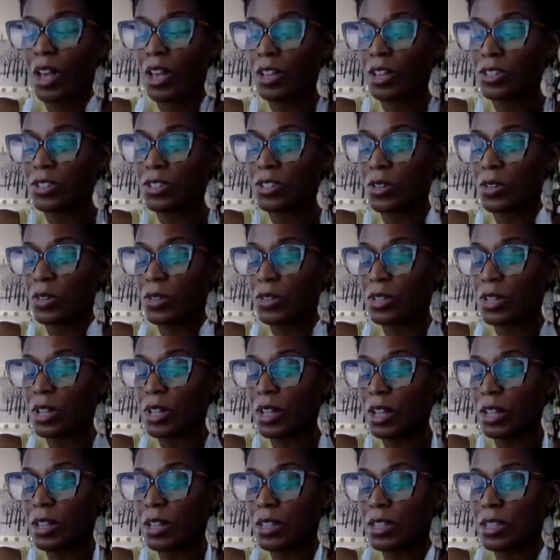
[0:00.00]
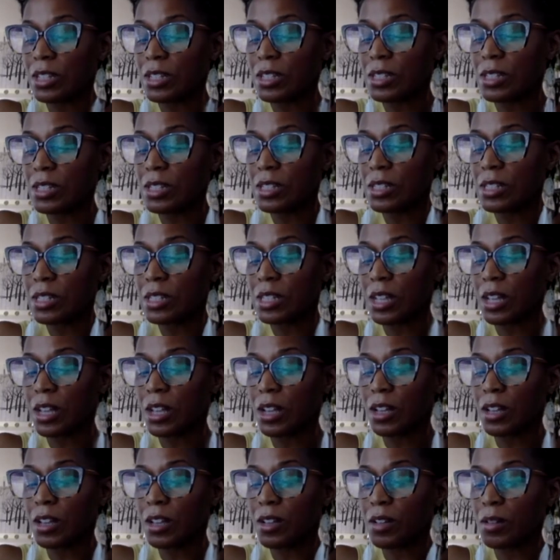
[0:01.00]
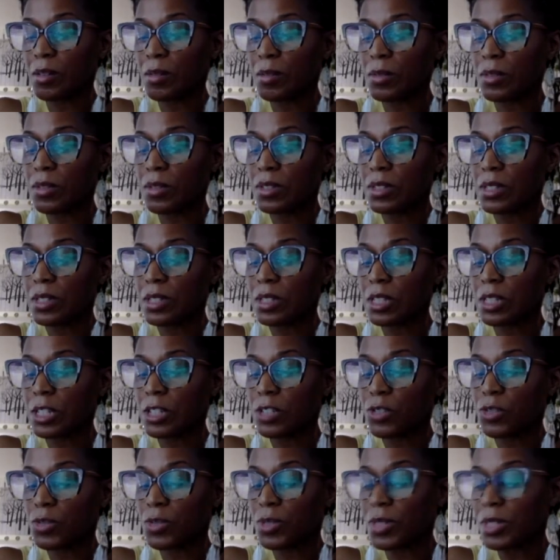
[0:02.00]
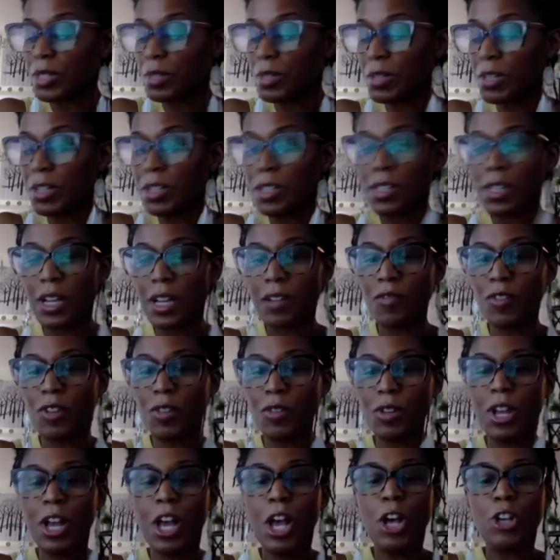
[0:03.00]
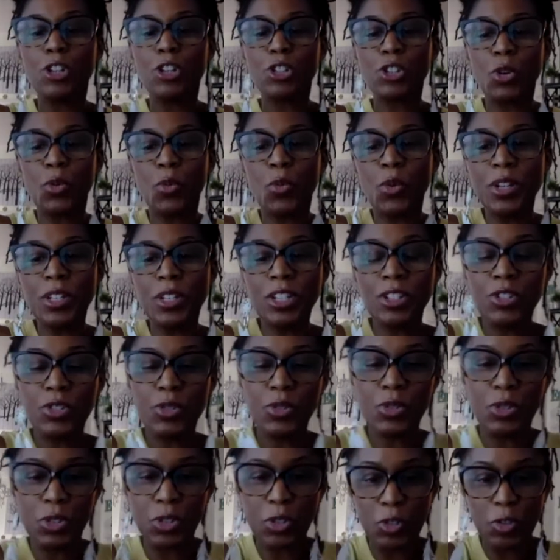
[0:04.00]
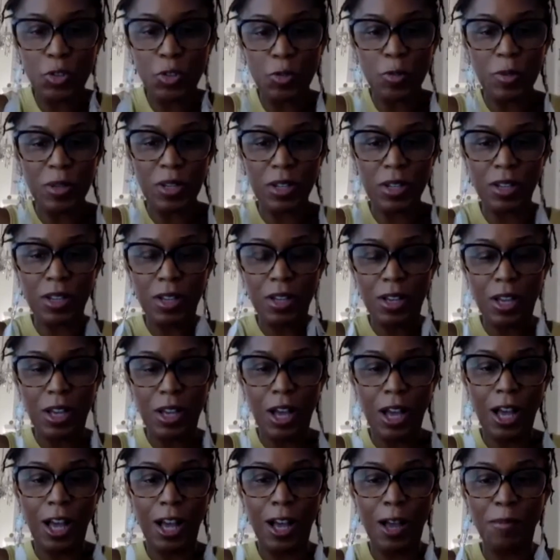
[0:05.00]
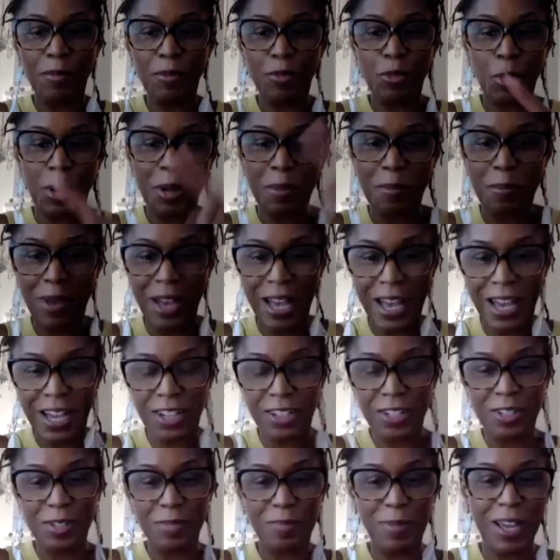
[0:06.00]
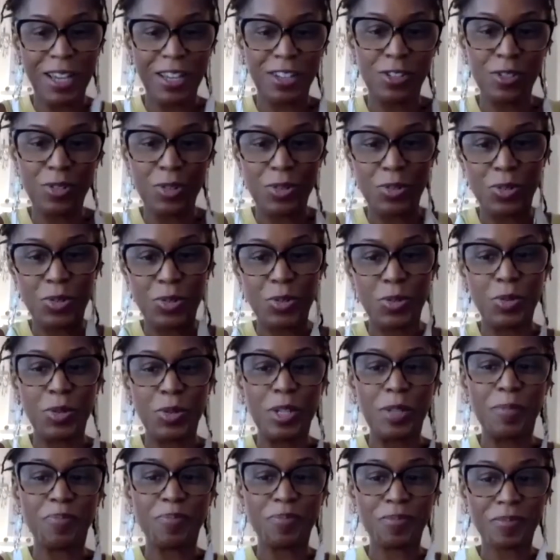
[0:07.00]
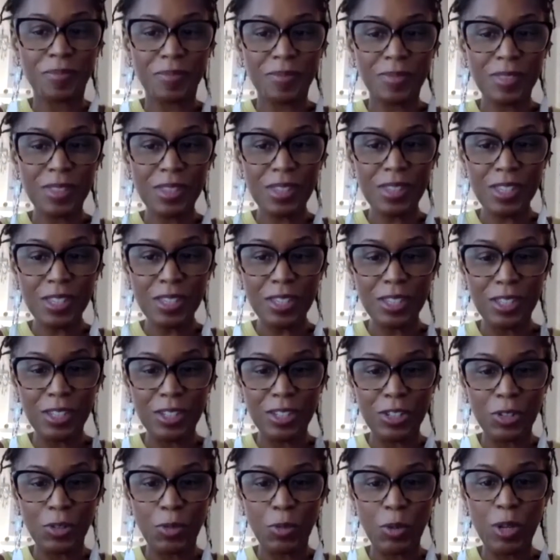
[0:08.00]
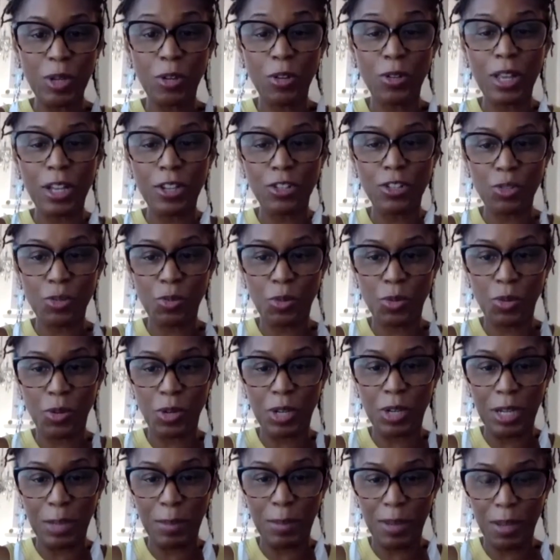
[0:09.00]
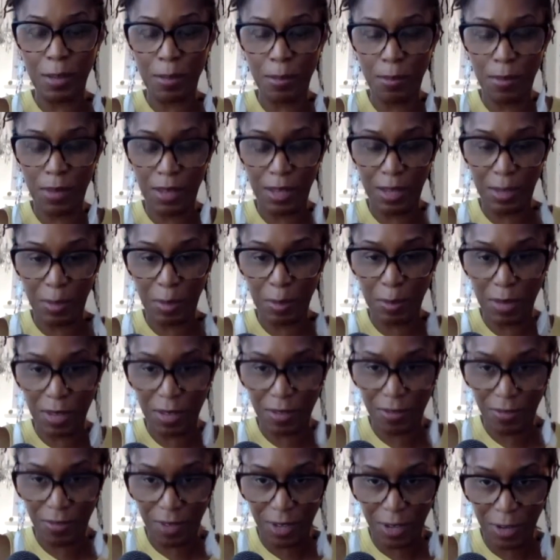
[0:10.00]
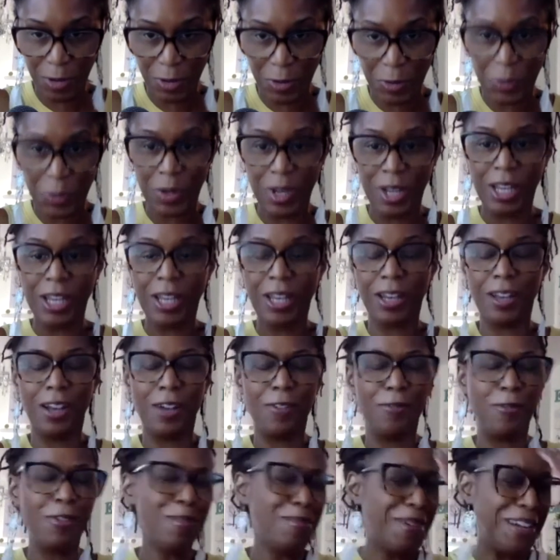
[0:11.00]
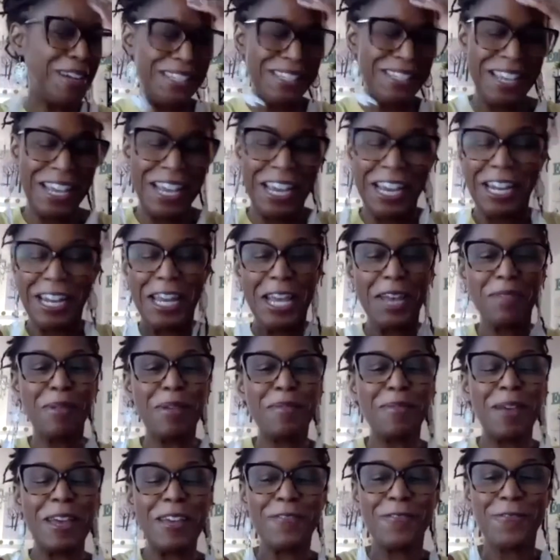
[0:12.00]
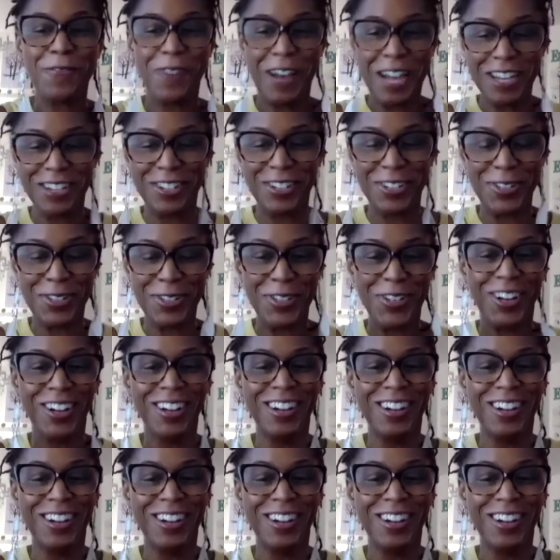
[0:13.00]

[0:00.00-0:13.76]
So this is interesting because I've known. So what did you do? Because going back into your story. So we know that you were an MMA fighter. What am I saying? MMA fighter.